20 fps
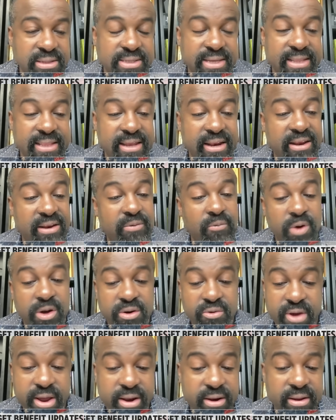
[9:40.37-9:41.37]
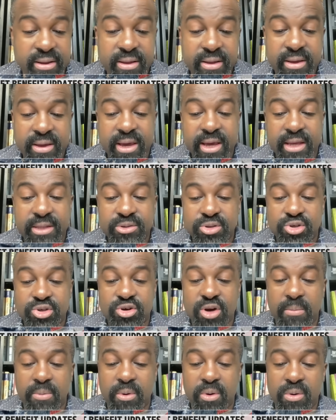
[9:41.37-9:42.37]
and they didn't want to run into
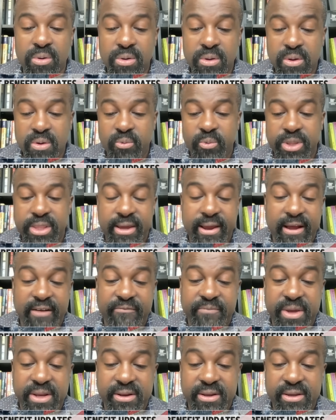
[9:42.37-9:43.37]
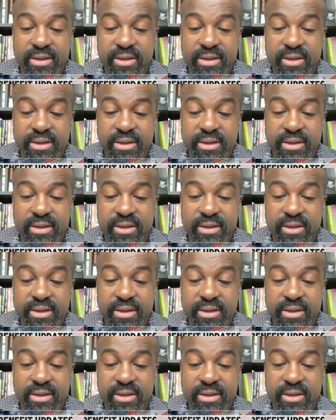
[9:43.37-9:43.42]
trouble with the government.